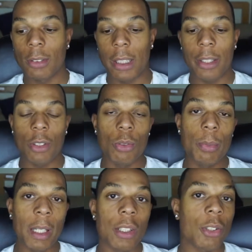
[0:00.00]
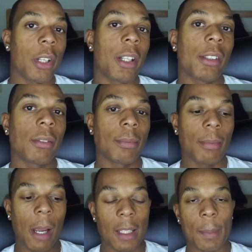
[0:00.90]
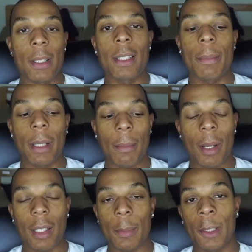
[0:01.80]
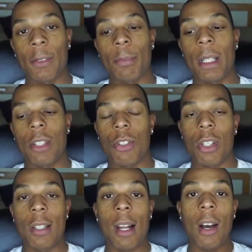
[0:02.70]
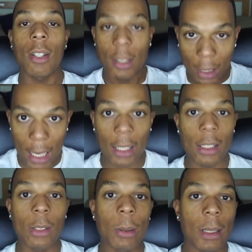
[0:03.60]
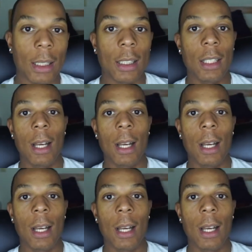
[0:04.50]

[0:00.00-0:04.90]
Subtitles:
Then you do basic training. My experience for basic training, I would gladly do it again.